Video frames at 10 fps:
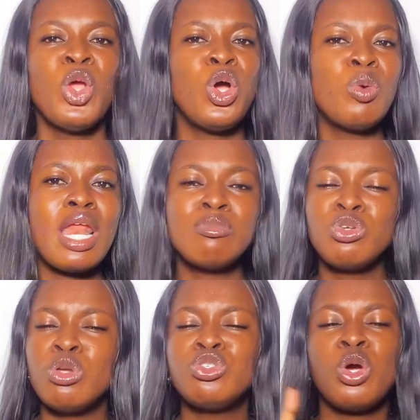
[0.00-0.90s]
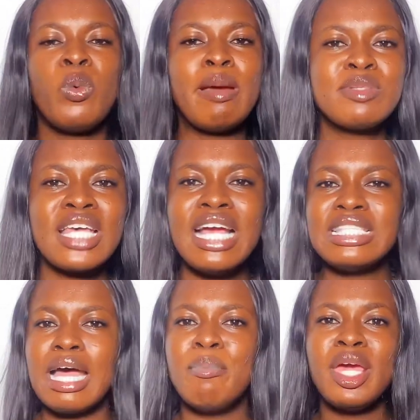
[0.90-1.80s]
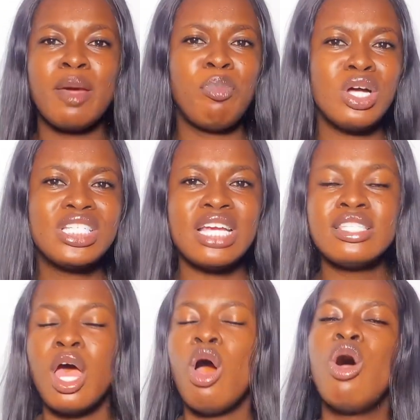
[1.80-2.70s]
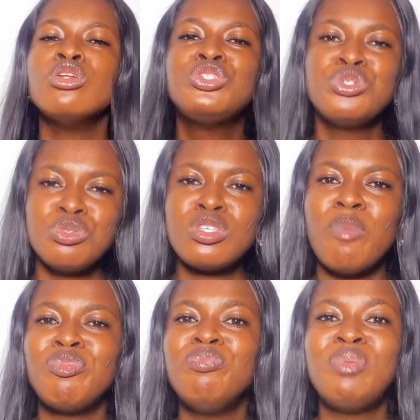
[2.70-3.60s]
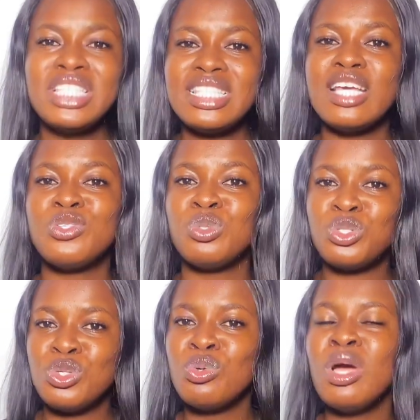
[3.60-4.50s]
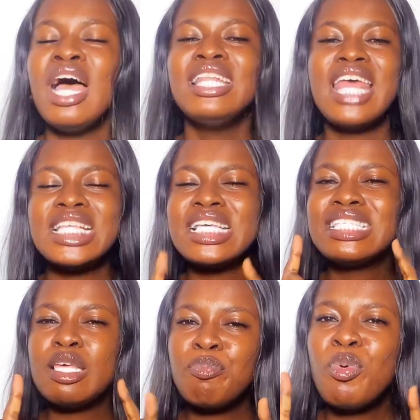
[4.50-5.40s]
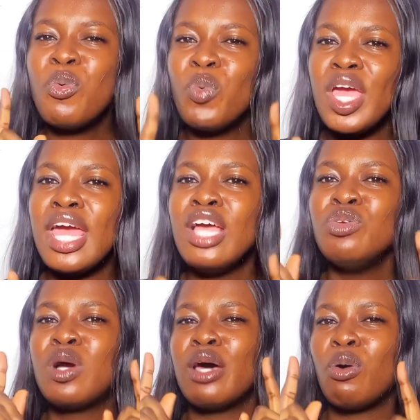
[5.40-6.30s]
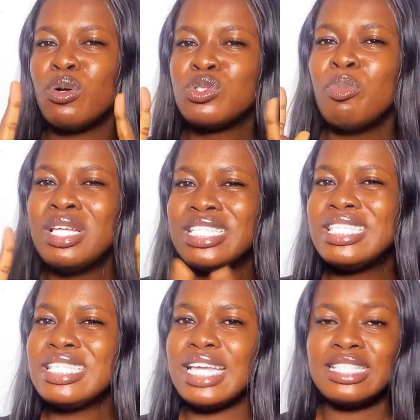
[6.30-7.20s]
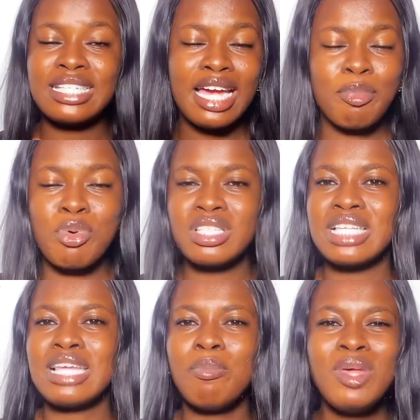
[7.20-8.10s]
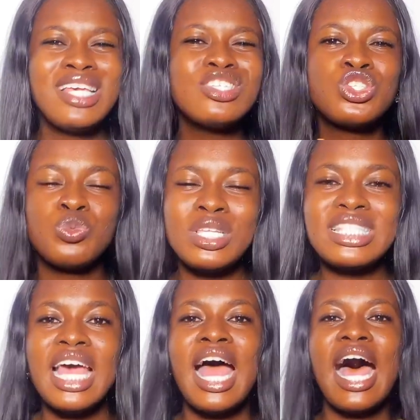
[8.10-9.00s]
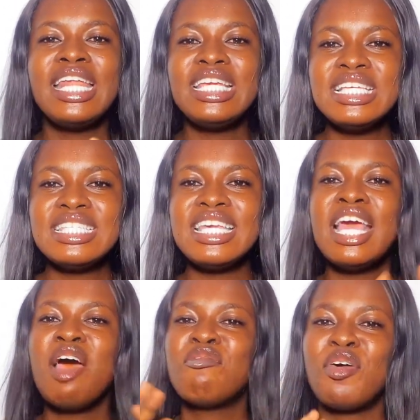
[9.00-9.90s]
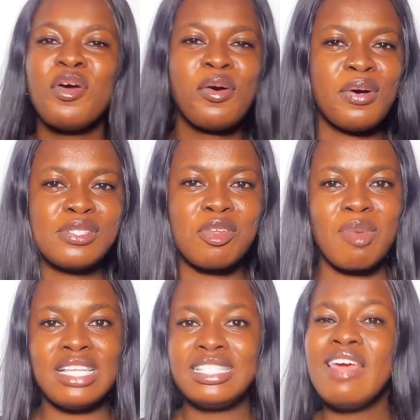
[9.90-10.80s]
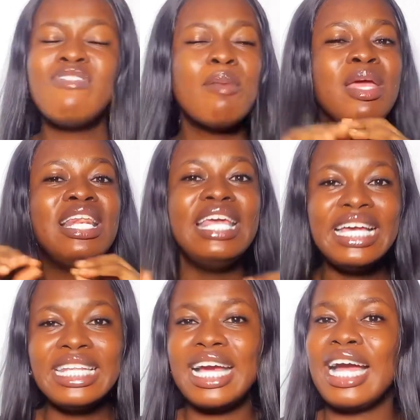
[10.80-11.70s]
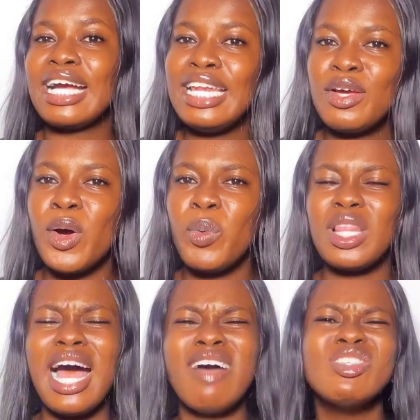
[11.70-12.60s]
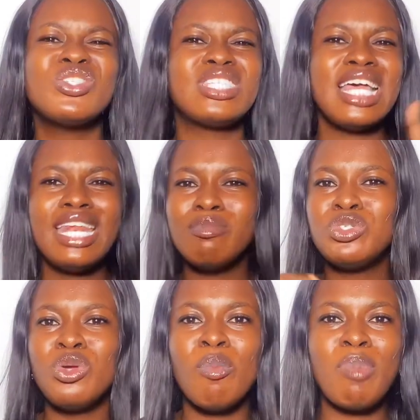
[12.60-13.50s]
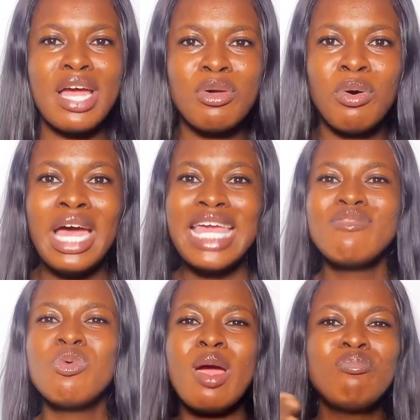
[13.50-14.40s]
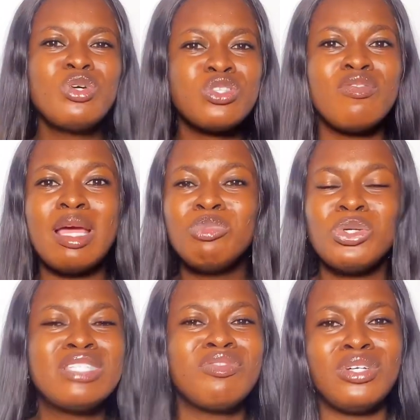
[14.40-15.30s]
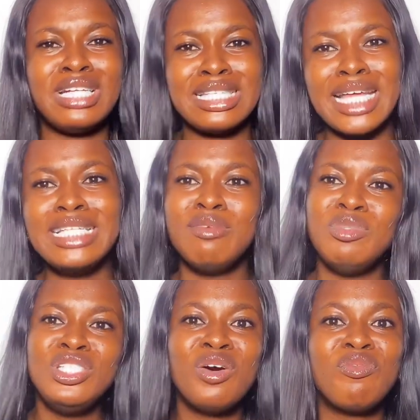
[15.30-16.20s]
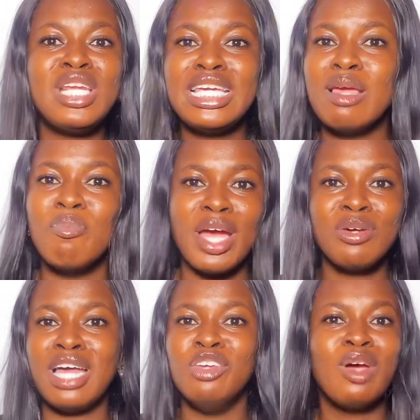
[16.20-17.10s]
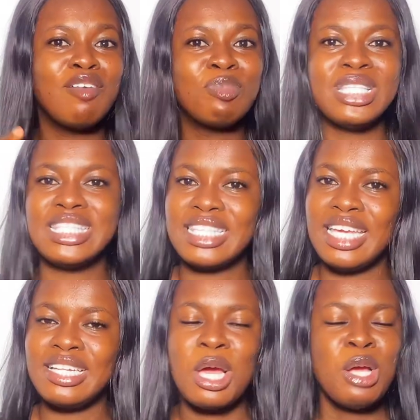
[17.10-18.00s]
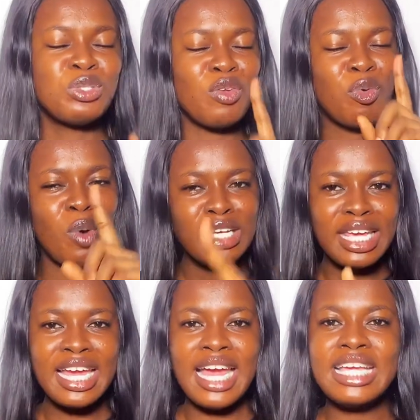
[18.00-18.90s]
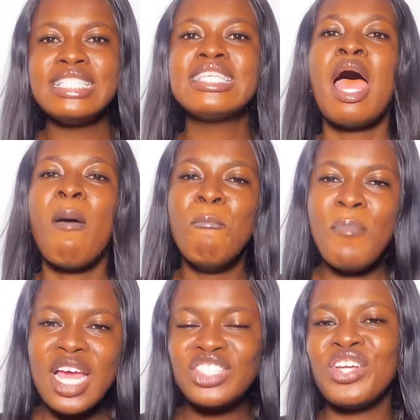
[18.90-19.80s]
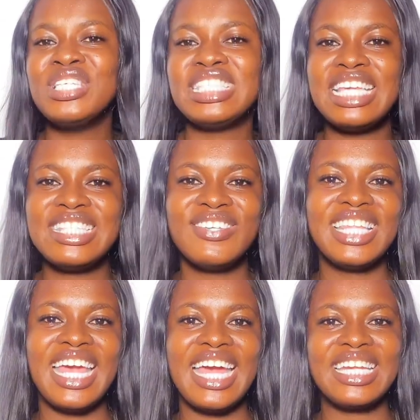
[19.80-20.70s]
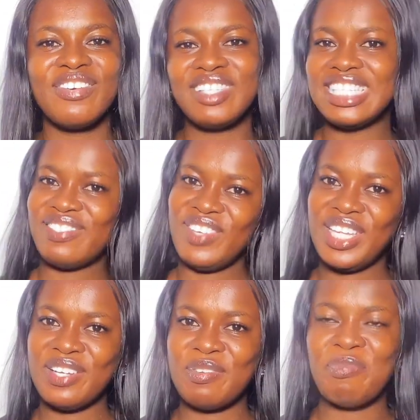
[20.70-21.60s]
or you want them to go to your website and make a purchase or do some business with you, there's a simple way you can automate this entire process and make it sweet and easy for your customers. Give them a link they can click on without having to send them to your bio, even when most of them don't even understand the meaning of link in bio that you have been saying. So if you want to hear it, make sure you stay till the end of this video.